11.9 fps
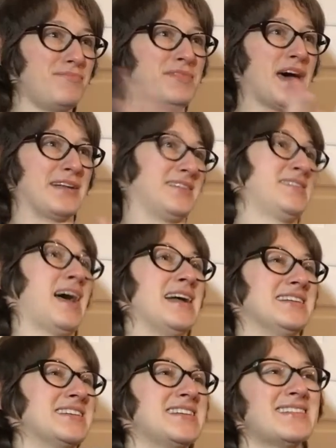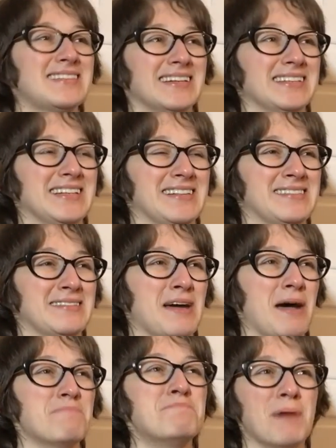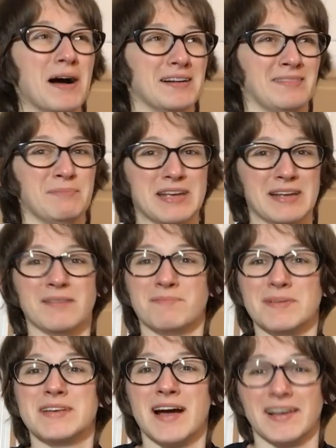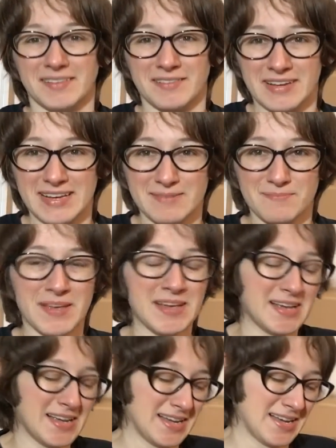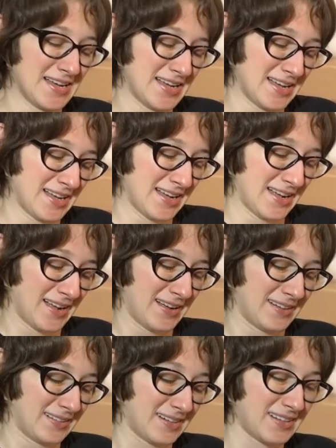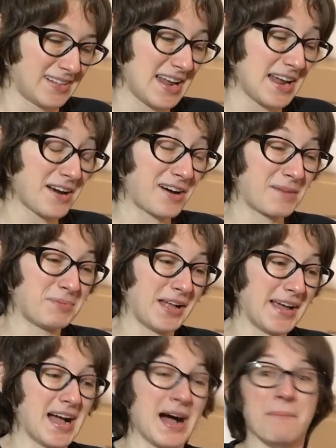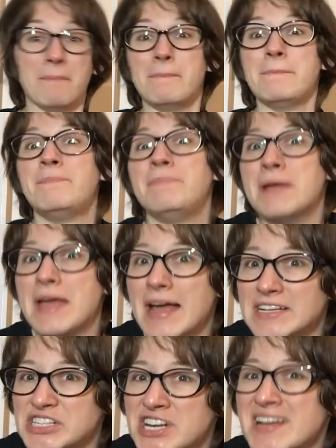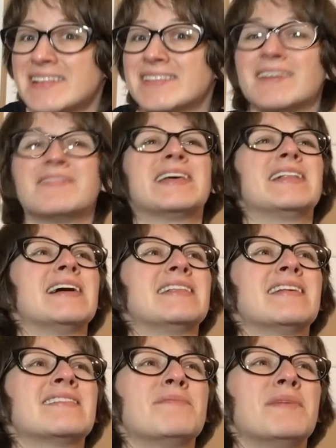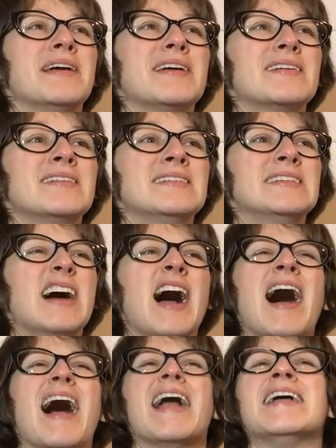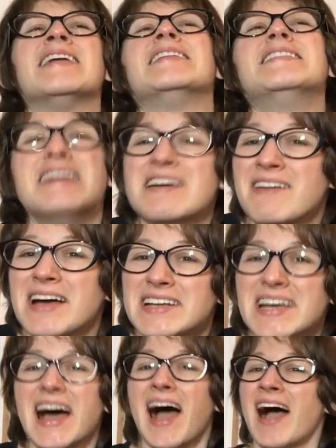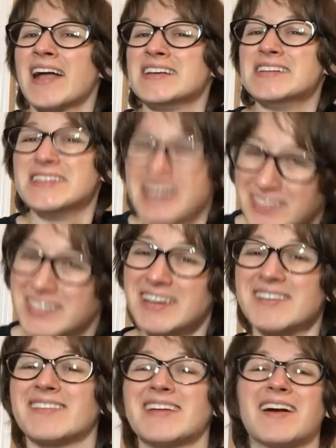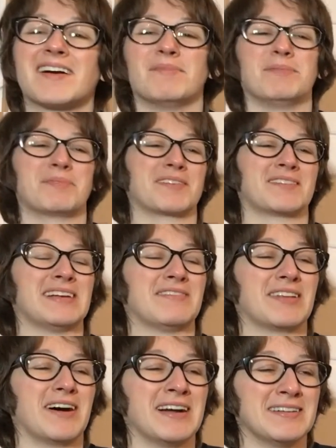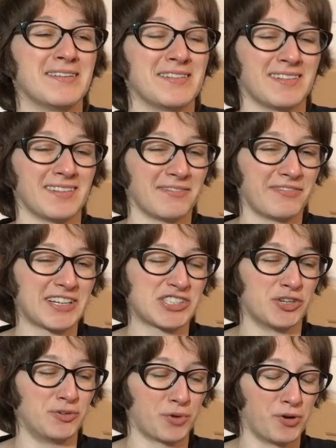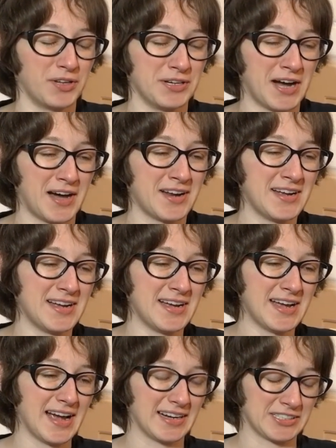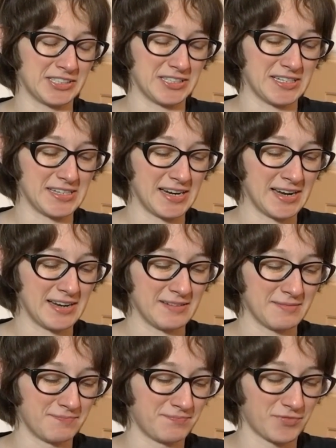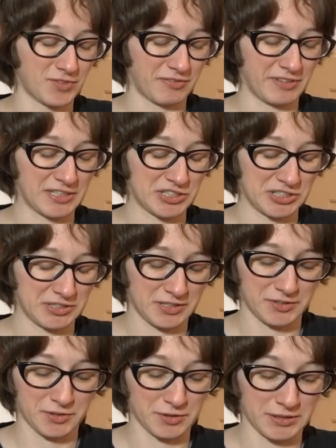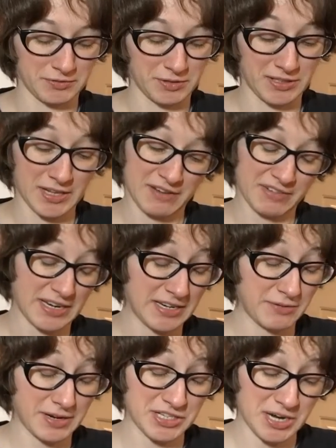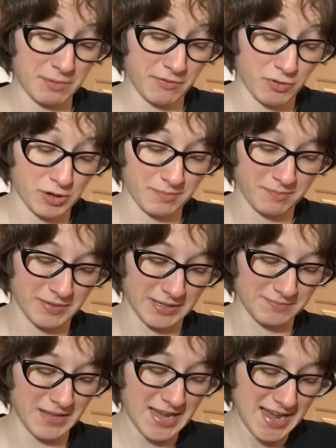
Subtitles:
that aside, she still just bugs me because of it. So seeing her play a bitch in something like this, I'm like, I knew it! I knew she's a terrible person, even though I know this is a fictional role and not actually a reflection on her in real life in any way, shape, or form, but